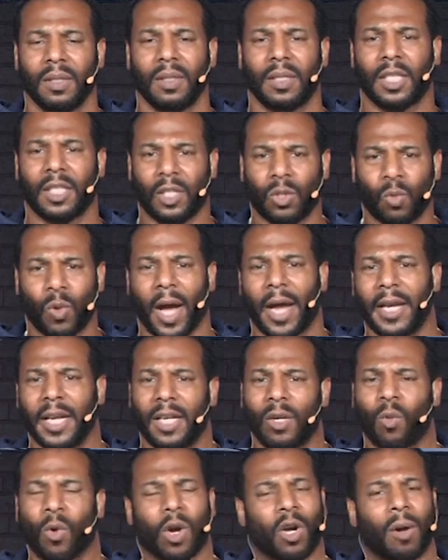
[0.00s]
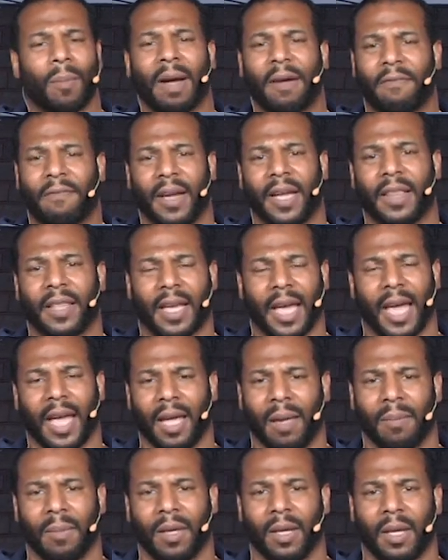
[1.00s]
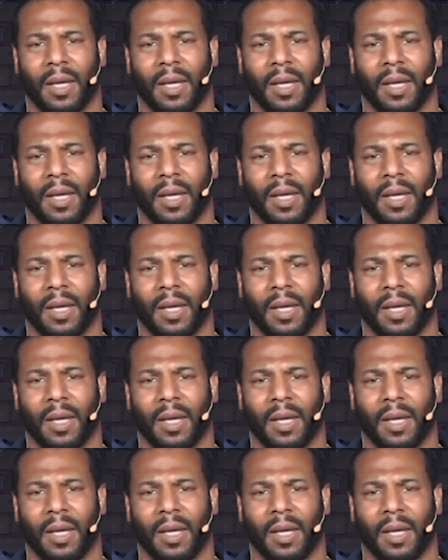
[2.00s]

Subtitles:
This is where I need to work on my faith game.